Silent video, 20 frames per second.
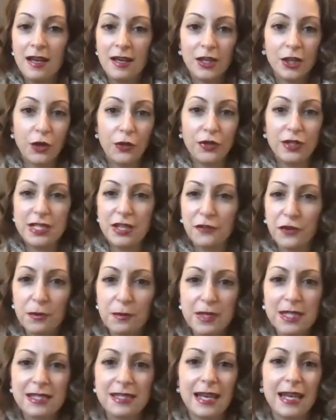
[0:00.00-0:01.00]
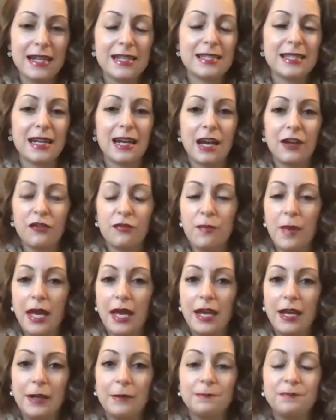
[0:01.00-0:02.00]
you know, the different mistakes that I've
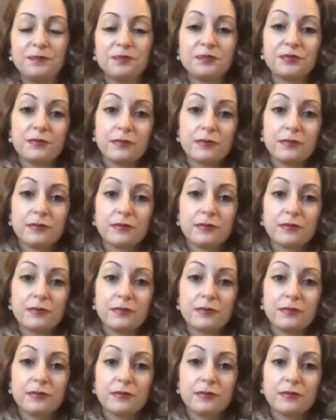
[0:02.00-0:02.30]
made,